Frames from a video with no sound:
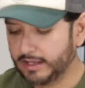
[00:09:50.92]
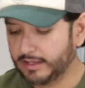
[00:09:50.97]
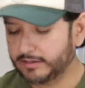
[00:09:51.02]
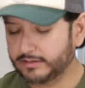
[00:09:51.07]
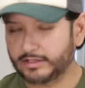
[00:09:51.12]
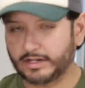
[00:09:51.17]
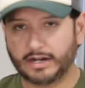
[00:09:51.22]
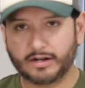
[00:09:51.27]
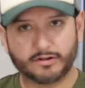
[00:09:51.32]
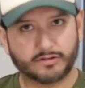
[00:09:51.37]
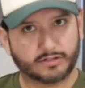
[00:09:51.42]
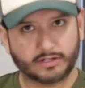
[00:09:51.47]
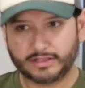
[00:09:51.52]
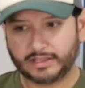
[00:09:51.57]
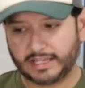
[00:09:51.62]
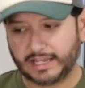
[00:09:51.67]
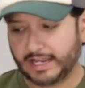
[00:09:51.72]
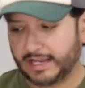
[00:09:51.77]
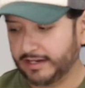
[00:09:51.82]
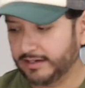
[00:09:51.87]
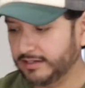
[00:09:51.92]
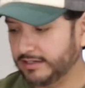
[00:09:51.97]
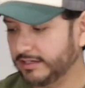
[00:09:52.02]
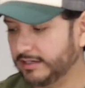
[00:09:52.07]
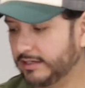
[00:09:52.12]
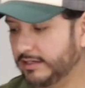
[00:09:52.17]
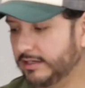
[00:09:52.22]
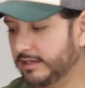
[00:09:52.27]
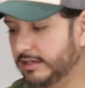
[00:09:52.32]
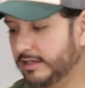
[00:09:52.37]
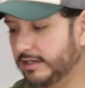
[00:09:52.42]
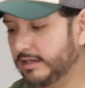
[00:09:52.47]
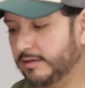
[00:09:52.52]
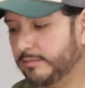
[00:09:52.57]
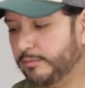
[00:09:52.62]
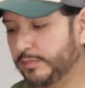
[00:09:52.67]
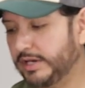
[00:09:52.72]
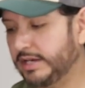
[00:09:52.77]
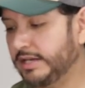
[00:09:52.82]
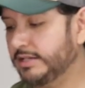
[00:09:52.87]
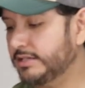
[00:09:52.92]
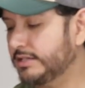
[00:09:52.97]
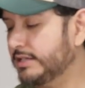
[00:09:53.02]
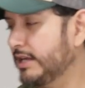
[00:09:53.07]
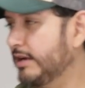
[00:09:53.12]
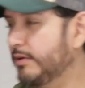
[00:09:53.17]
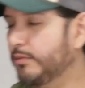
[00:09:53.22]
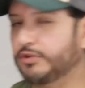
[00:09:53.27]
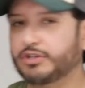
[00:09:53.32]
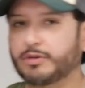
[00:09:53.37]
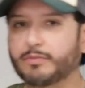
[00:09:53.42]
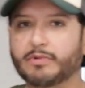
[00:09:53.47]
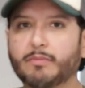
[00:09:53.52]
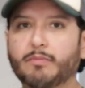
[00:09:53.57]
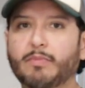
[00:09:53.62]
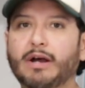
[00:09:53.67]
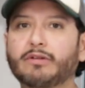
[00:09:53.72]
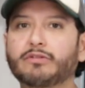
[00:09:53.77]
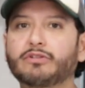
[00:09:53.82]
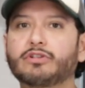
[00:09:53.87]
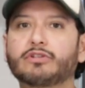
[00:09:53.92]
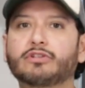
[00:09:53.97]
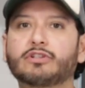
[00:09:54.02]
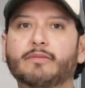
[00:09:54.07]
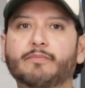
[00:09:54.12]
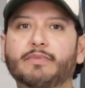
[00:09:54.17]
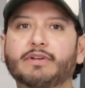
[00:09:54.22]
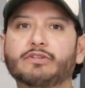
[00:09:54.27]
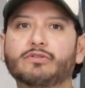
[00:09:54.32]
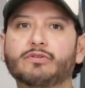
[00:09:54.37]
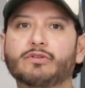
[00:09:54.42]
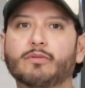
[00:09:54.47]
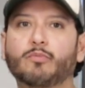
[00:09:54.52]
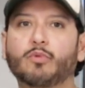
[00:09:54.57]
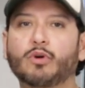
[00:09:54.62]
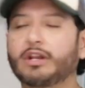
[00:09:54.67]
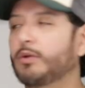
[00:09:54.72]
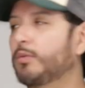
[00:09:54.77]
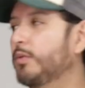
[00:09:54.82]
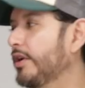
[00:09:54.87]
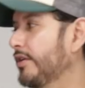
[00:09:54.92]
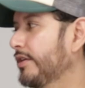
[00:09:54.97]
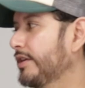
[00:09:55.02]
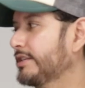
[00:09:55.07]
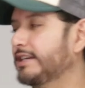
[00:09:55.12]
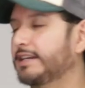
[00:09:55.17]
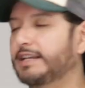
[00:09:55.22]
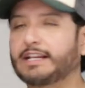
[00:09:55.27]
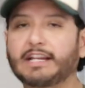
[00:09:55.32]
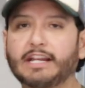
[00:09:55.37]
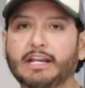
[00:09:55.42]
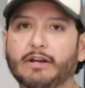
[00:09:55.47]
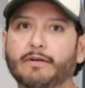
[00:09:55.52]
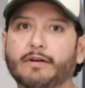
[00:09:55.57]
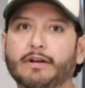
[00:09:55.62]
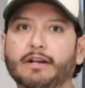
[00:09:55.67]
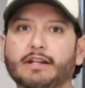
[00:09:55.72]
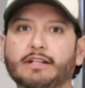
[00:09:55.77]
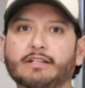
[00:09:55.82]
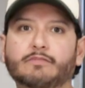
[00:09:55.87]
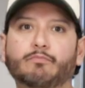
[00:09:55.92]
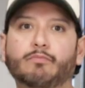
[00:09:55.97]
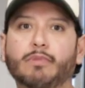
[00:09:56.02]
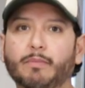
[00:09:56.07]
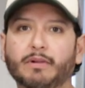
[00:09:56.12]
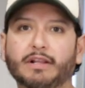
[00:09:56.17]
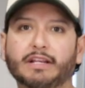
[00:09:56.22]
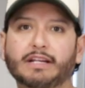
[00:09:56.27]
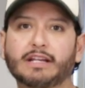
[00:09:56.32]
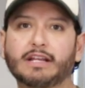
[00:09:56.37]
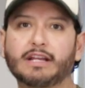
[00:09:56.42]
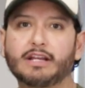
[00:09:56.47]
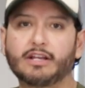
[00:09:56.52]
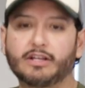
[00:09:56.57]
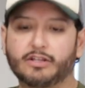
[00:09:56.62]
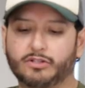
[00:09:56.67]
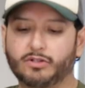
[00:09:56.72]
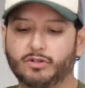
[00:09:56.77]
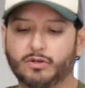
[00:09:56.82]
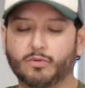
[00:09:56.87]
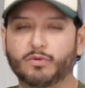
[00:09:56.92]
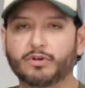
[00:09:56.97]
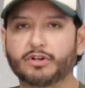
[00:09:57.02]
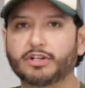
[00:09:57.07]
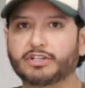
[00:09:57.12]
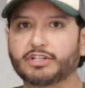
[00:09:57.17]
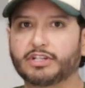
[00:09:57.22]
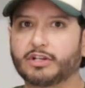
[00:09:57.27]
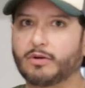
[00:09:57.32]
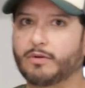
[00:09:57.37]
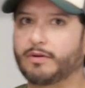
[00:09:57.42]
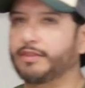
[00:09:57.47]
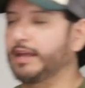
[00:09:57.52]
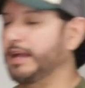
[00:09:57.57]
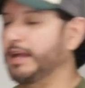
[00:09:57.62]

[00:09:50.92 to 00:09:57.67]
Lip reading: serranos at the end, beans, which I'm about to dump into the boiling water because I can hear it and it's bubbling, so we're good to go on